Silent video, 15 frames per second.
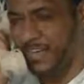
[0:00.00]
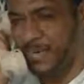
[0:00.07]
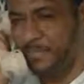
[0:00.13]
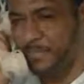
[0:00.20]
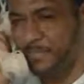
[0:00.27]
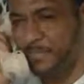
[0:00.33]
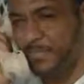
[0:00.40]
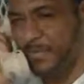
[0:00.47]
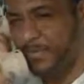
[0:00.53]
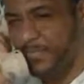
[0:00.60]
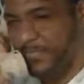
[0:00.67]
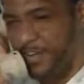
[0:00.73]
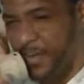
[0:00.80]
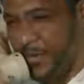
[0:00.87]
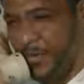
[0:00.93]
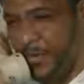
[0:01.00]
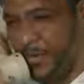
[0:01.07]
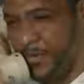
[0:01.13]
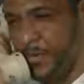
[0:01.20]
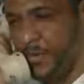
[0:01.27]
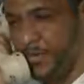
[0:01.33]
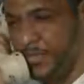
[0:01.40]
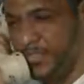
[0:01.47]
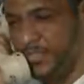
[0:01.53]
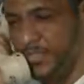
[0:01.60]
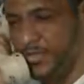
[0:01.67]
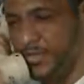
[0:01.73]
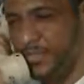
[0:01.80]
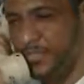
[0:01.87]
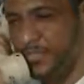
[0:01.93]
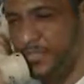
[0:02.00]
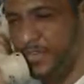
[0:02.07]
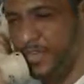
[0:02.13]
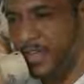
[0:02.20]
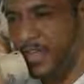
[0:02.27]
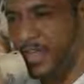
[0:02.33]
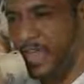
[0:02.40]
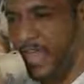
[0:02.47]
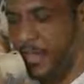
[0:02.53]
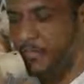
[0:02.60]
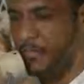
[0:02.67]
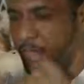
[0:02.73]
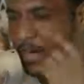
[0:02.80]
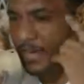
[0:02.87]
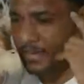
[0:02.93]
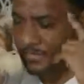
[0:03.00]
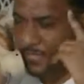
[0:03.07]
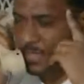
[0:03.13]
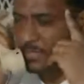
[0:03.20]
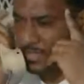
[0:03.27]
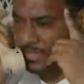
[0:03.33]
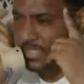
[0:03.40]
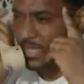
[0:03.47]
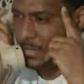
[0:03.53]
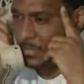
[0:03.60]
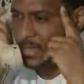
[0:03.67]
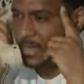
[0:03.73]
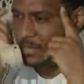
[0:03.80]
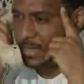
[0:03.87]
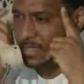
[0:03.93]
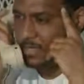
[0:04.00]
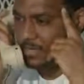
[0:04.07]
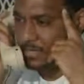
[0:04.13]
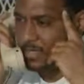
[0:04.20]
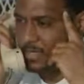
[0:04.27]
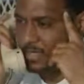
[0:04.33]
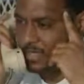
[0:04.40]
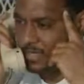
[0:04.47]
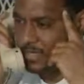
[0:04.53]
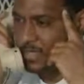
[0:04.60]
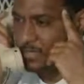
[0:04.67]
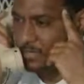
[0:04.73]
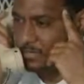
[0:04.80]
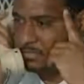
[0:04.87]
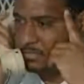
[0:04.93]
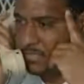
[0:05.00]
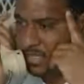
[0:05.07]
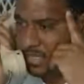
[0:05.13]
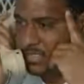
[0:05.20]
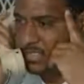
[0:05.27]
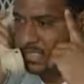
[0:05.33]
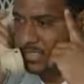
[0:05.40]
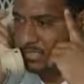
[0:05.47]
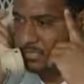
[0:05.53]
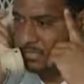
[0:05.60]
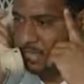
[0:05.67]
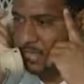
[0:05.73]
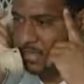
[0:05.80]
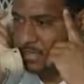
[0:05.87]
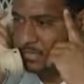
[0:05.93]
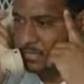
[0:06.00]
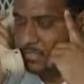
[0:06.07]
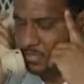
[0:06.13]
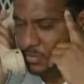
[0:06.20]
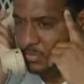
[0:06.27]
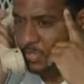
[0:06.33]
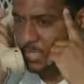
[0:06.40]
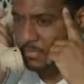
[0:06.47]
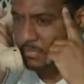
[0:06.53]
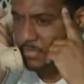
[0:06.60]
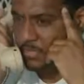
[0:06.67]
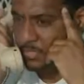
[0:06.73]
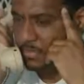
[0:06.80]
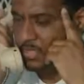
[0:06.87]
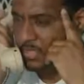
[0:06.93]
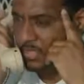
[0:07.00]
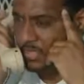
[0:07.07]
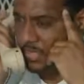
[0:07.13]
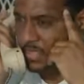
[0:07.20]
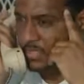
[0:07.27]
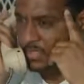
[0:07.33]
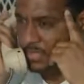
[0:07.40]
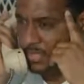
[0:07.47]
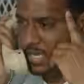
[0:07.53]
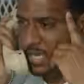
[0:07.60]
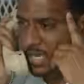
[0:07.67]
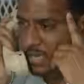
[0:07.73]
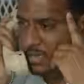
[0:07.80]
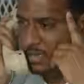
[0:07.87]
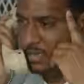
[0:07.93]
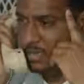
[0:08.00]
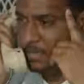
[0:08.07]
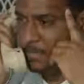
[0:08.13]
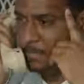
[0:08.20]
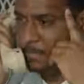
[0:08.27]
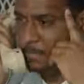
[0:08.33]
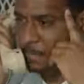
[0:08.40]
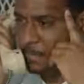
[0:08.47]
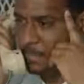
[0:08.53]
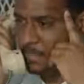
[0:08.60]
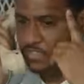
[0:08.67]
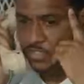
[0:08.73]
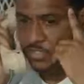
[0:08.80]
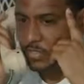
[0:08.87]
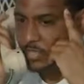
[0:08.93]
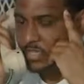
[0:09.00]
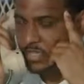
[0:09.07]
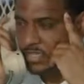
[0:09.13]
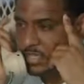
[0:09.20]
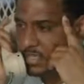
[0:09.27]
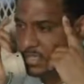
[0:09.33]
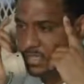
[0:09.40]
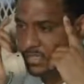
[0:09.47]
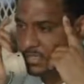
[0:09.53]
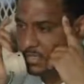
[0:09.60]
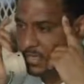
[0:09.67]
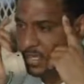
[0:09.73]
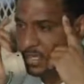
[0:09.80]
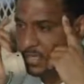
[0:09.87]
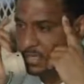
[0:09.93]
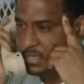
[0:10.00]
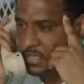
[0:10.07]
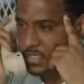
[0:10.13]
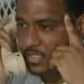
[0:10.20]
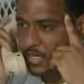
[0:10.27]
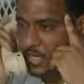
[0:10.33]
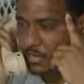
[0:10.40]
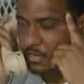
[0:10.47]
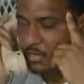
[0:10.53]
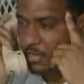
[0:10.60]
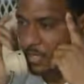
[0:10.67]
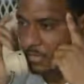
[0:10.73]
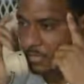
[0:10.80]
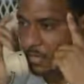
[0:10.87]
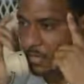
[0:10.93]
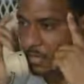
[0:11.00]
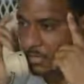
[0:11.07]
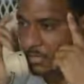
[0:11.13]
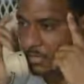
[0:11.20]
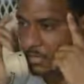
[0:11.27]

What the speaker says: I'm very curious to if everybody felt the same way about Julius Steen when he testified. Did you believe that Julius Steen should die? Because Julius Steen isn't dead. He's not on death row.